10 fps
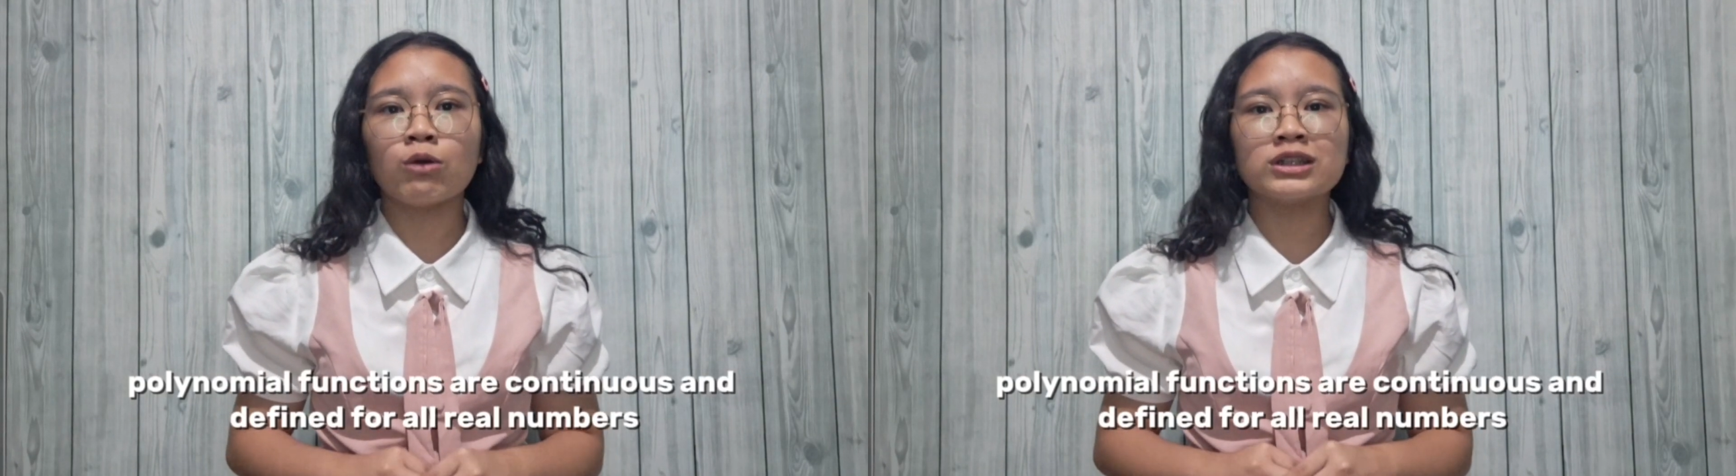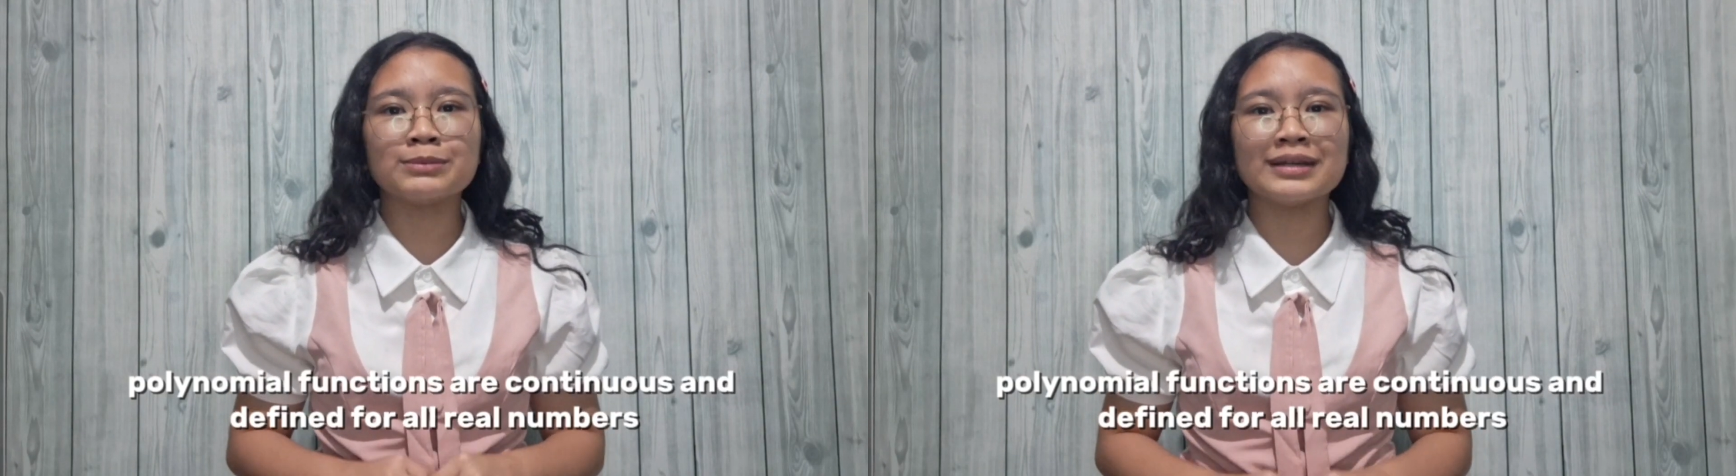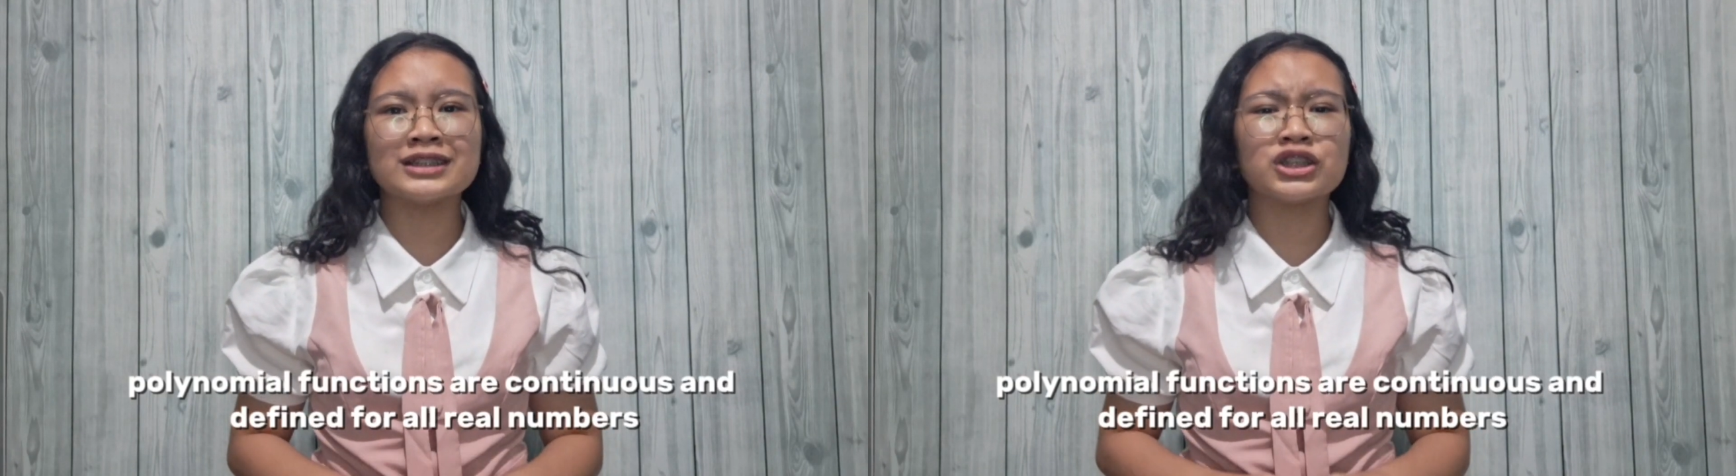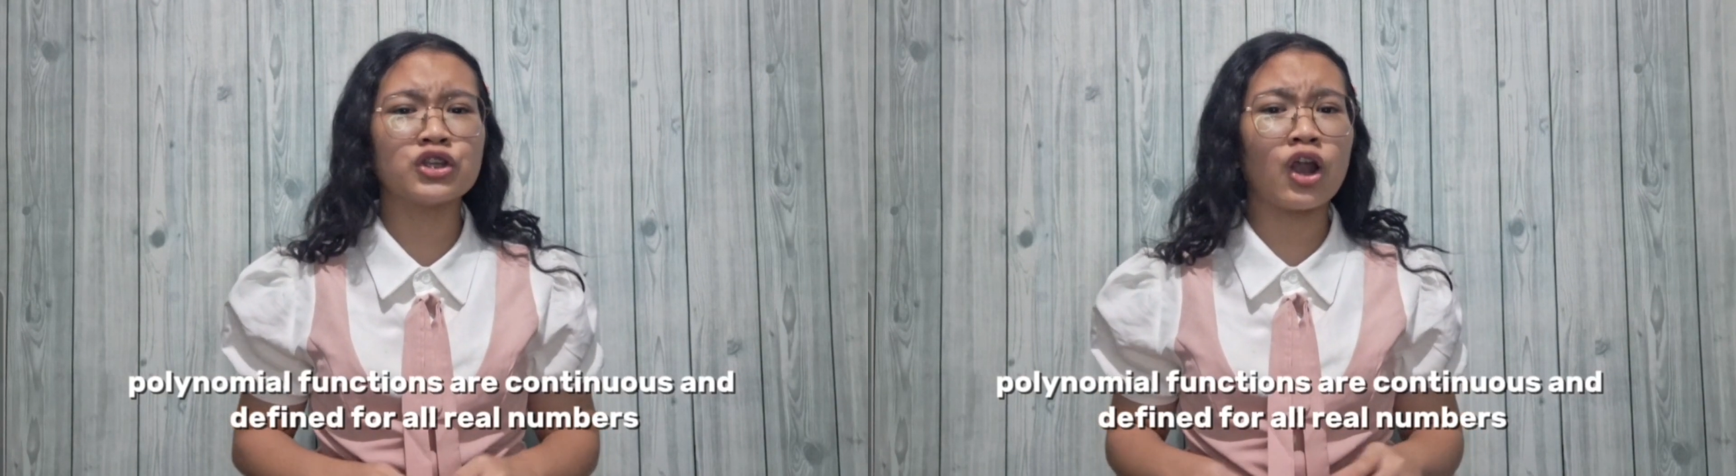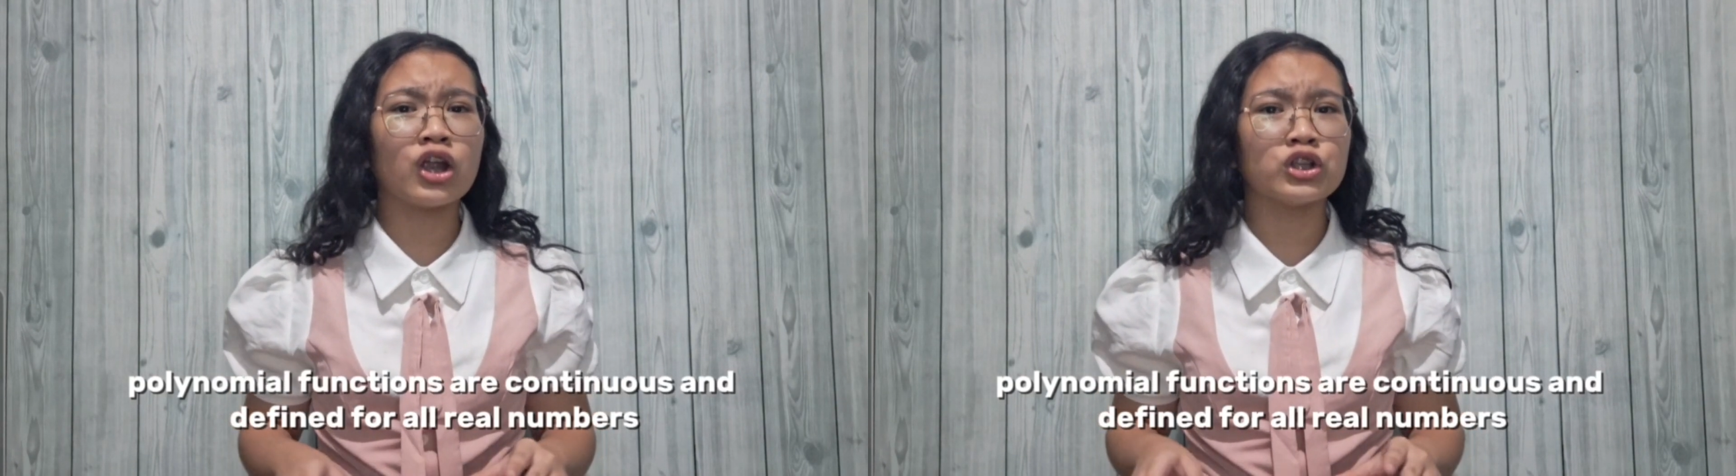which means
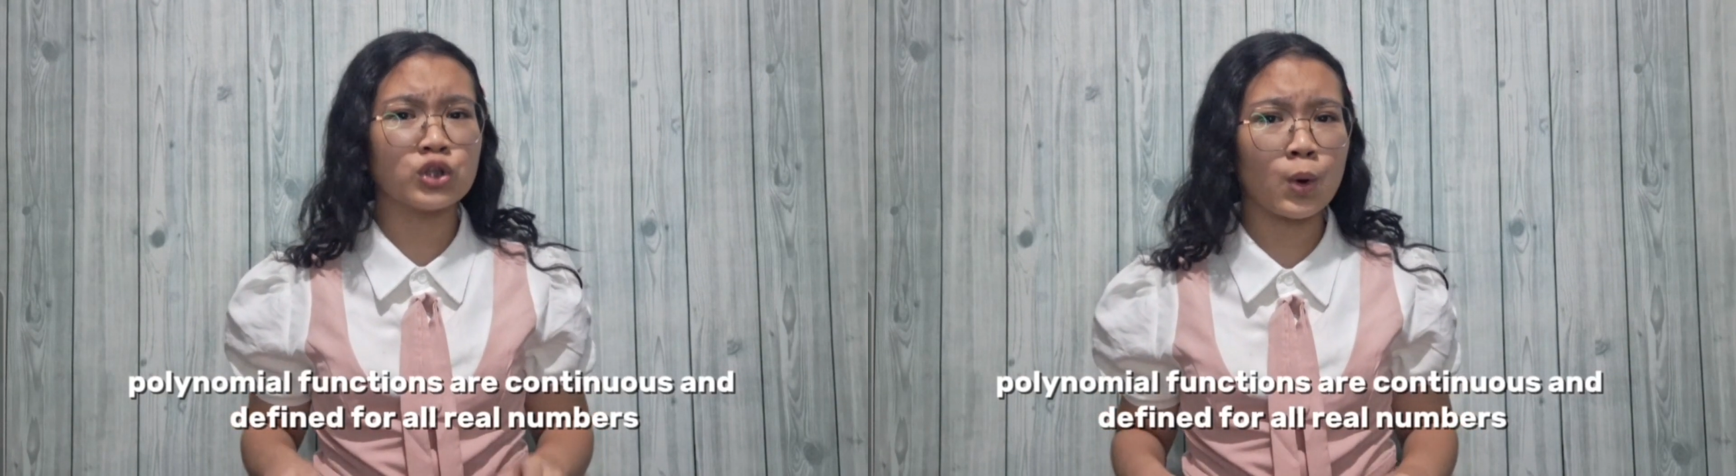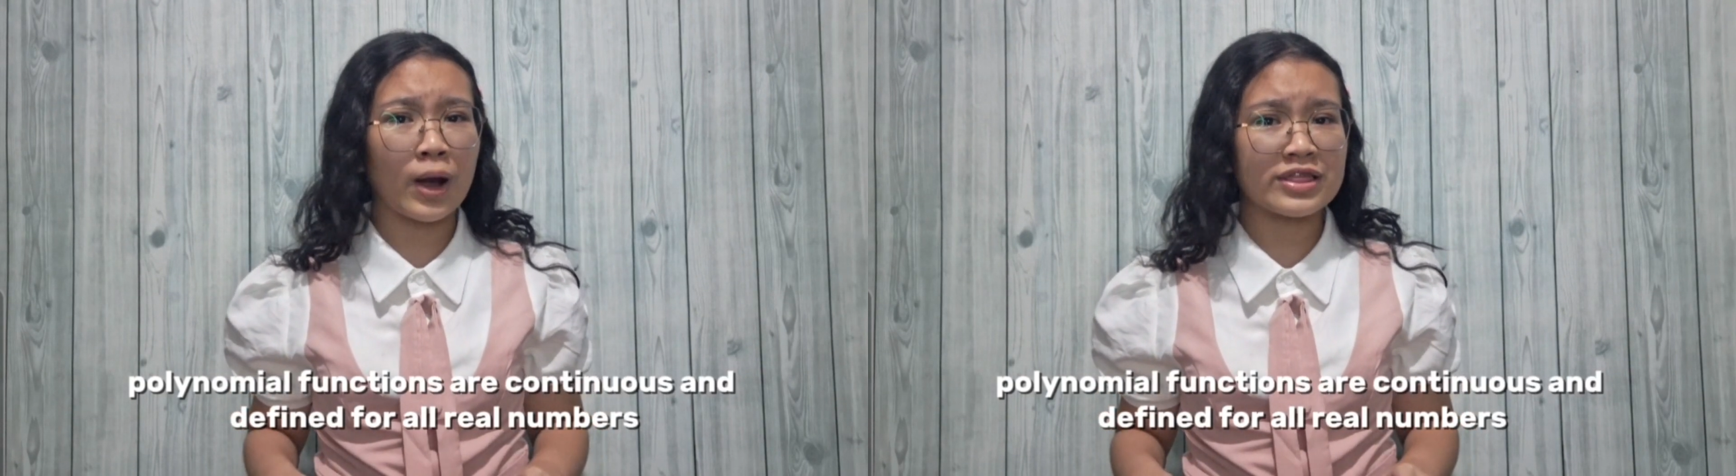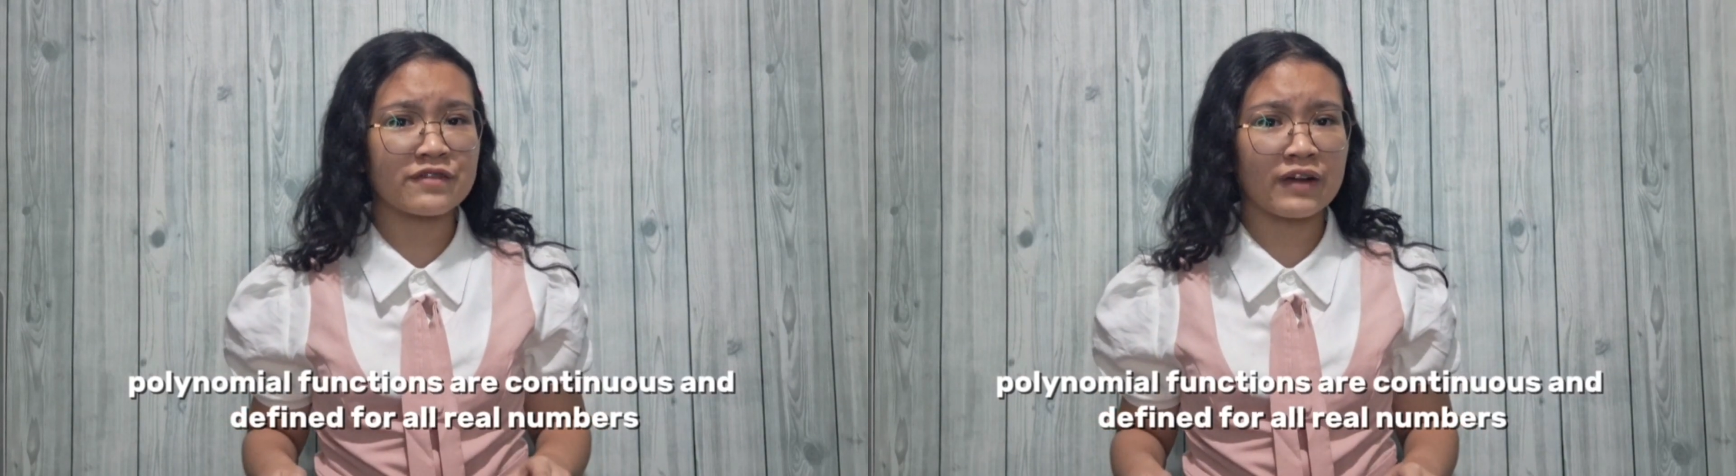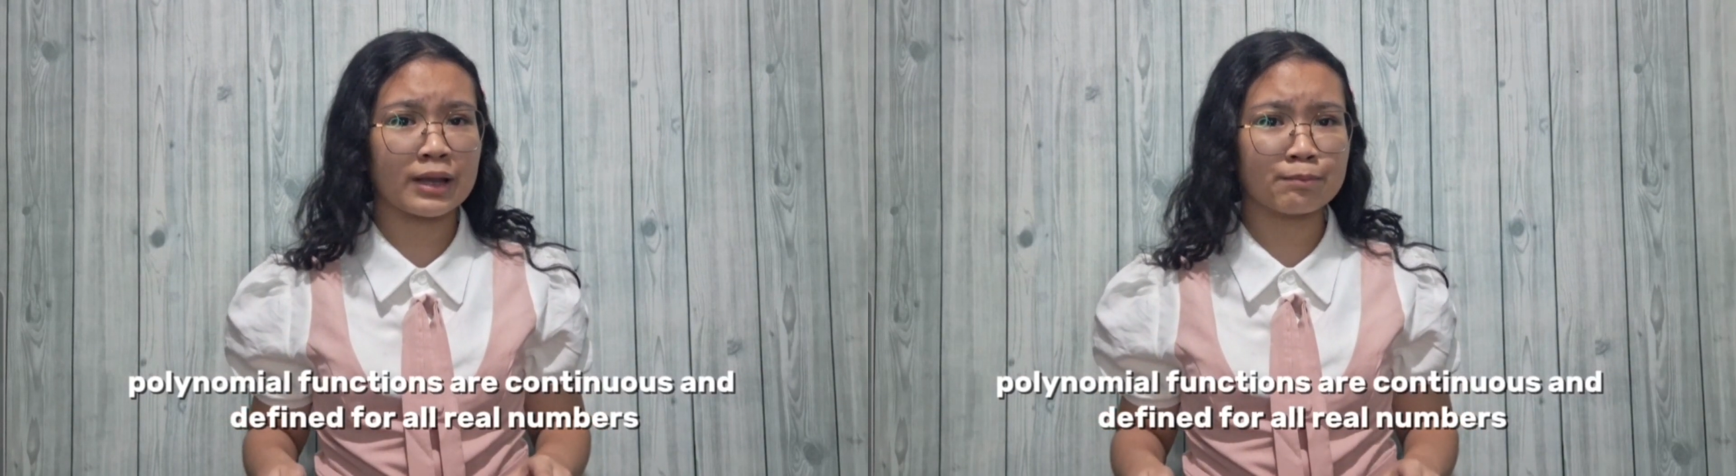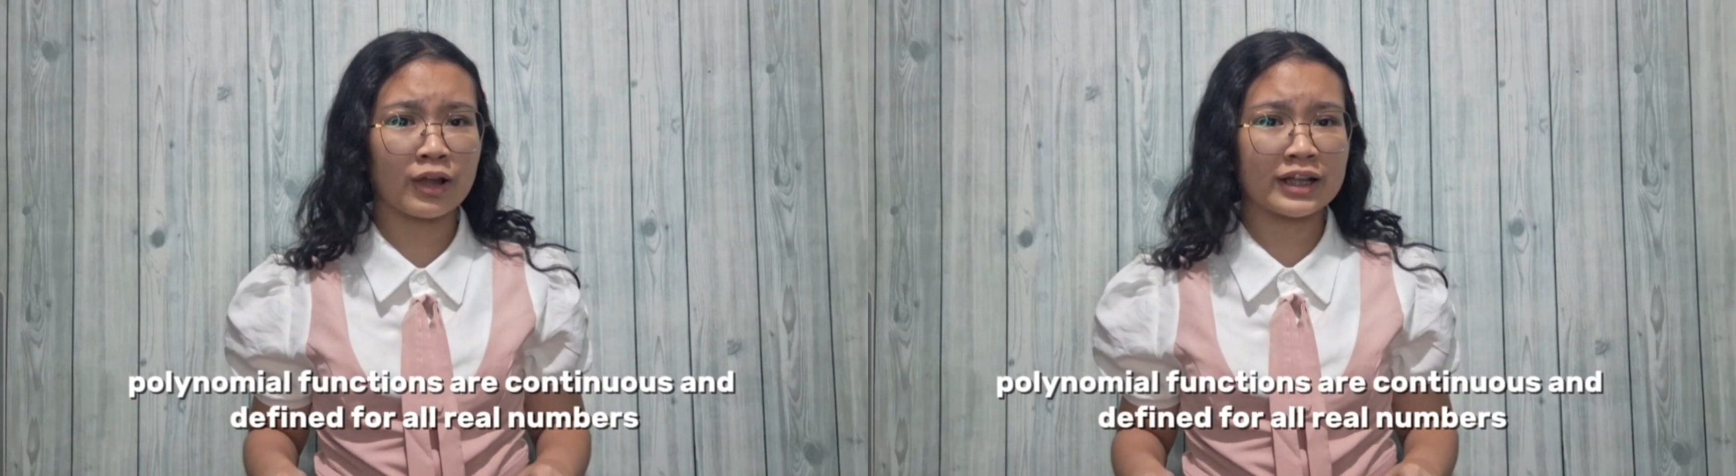there are no undefined